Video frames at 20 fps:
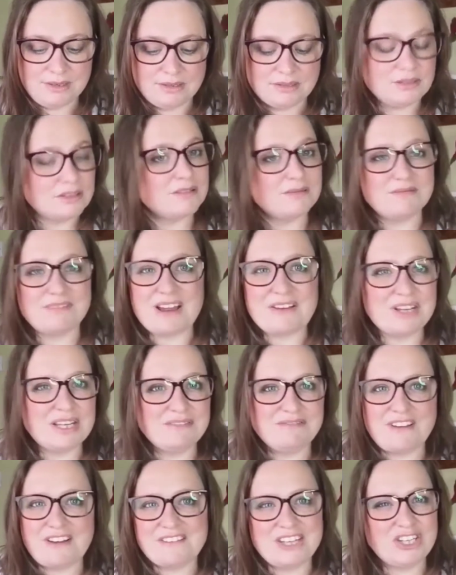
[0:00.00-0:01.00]
So it's a very,
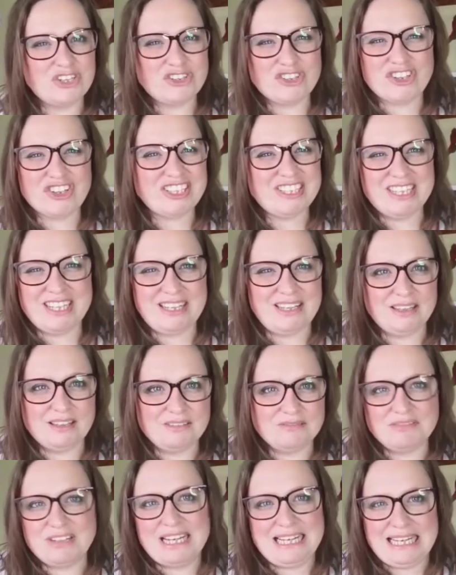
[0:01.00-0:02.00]
very good idea,
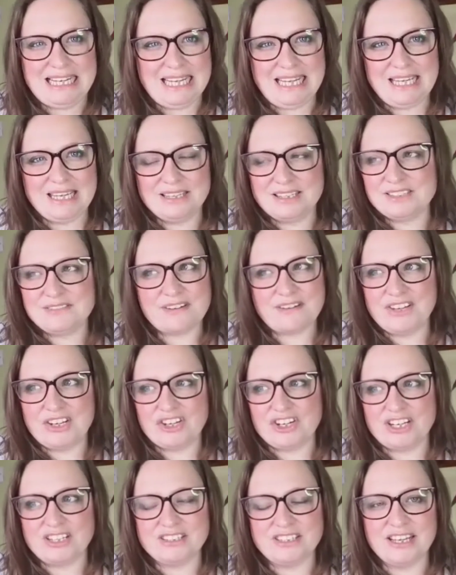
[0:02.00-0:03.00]
really. It's a very
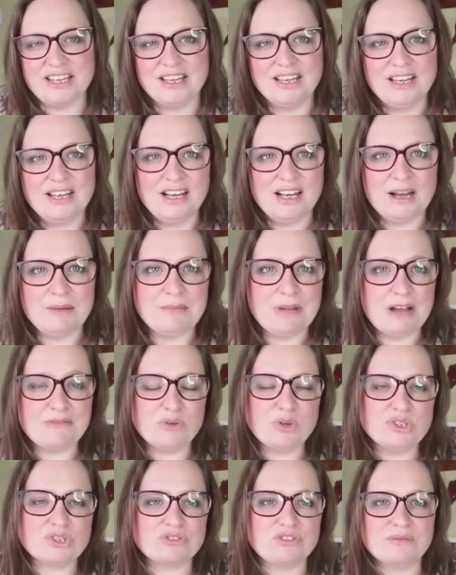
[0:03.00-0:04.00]
good idea. I've
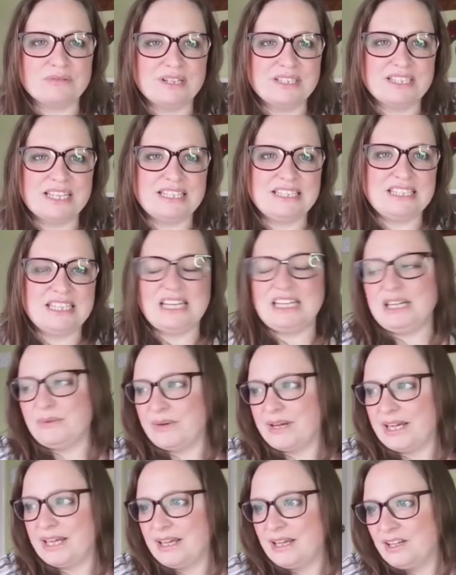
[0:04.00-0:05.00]
always crop rotated
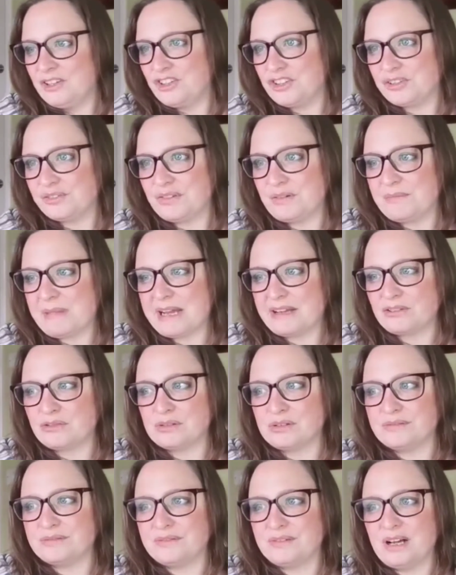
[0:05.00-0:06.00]
anyway, just for a
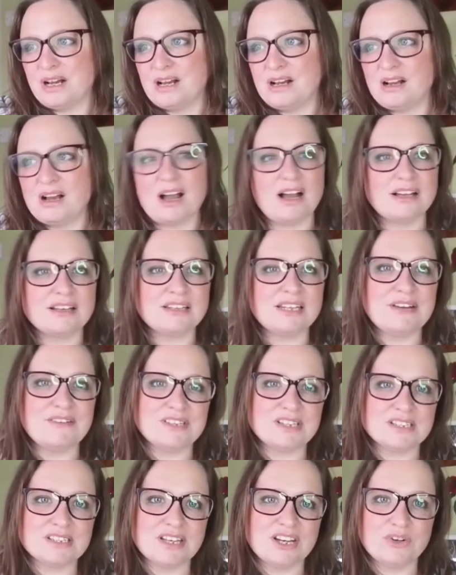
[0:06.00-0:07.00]
matter of, I can never
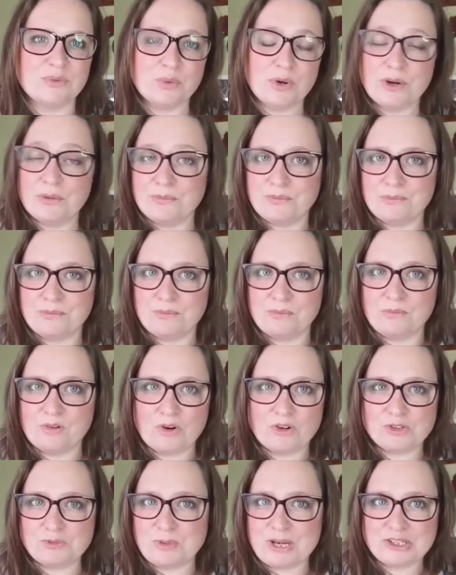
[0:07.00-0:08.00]
decide on what
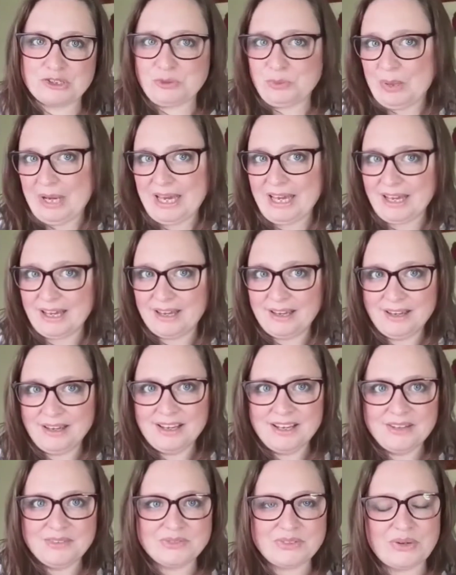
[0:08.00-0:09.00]
grows best where.
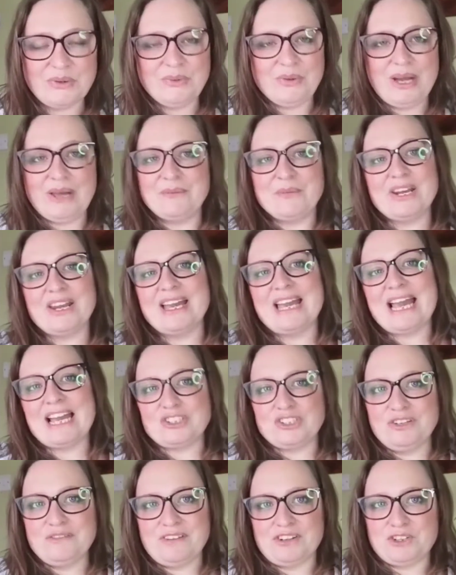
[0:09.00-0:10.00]
So, and when I
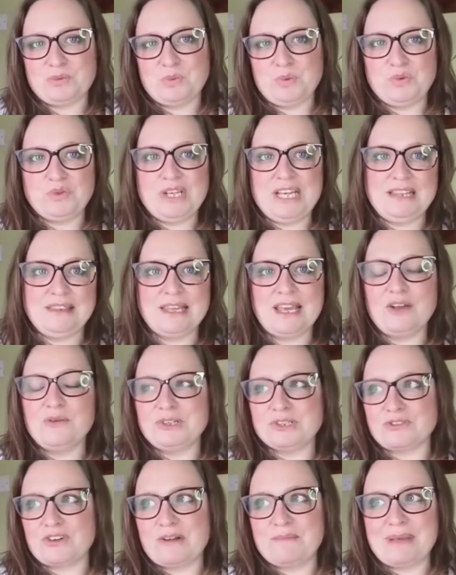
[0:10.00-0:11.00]
add new vegetables in, they
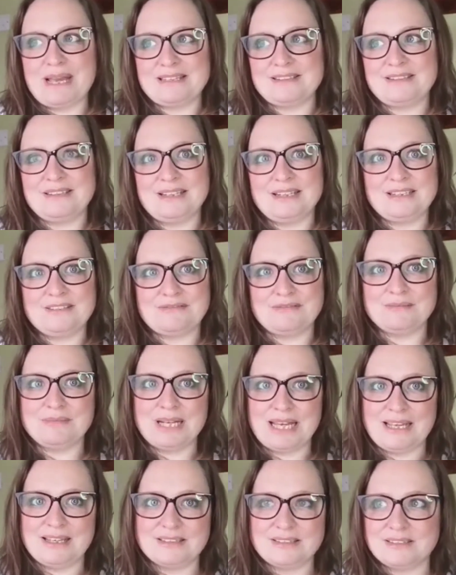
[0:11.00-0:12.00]
always grow best in a different
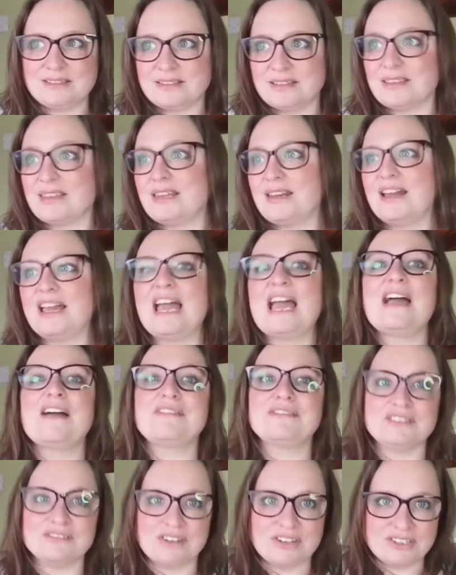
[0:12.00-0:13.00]
place. So then I
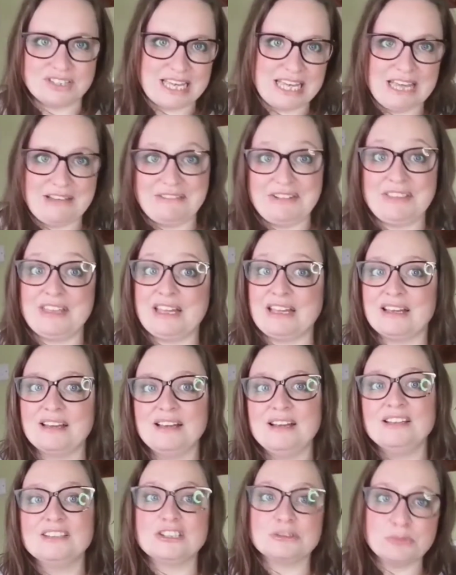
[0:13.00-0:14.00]
have to rotate everything
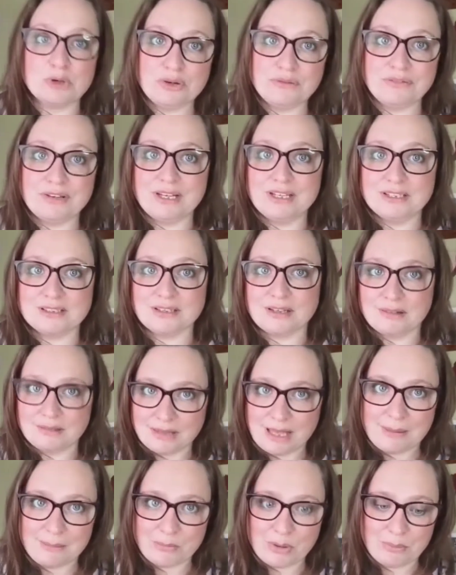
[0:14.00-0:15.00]
to move it so
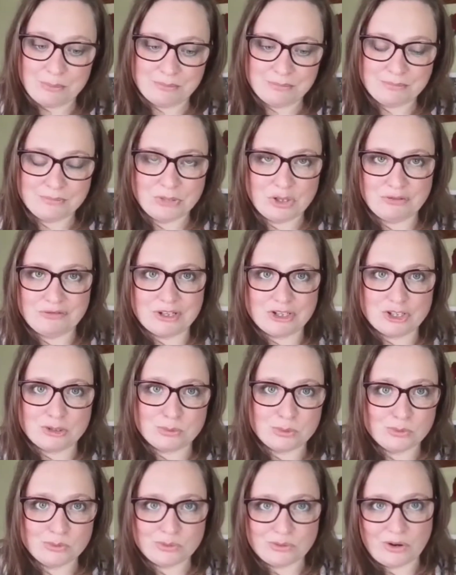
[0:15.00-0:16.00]
that one new
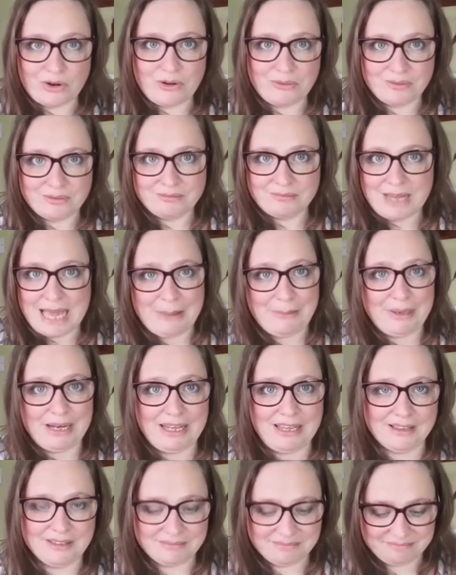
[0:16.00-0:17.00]
vegetable will grow
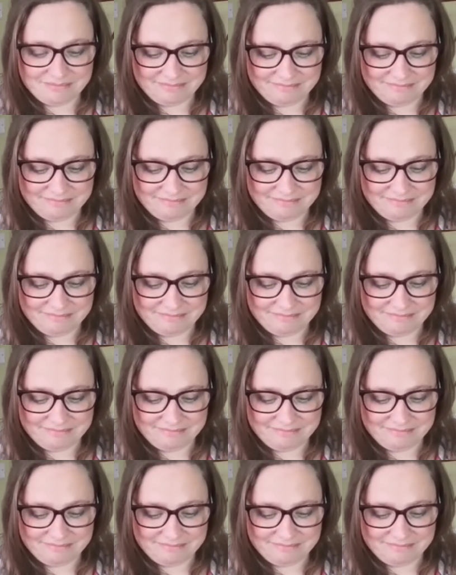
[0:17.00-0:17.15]
happily.